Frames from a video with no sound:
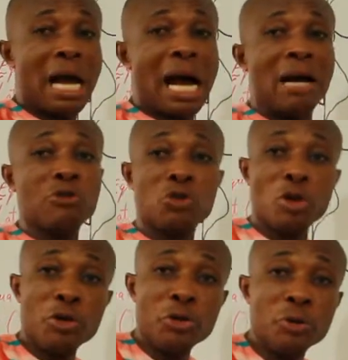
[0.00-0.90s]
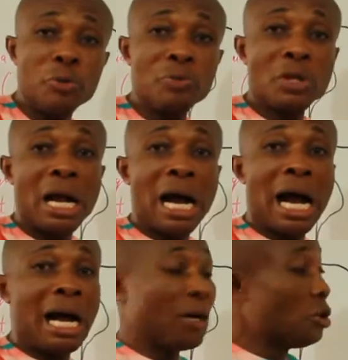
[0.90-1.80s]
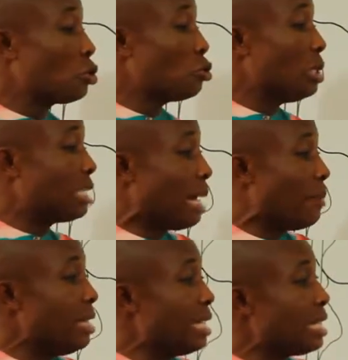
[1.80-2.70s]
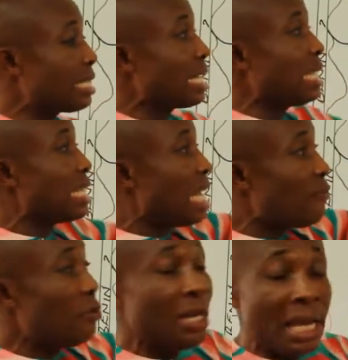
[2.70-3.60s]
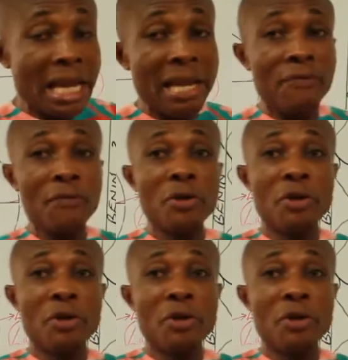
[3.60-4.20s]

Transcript: I have shown you how to determine the distance, even if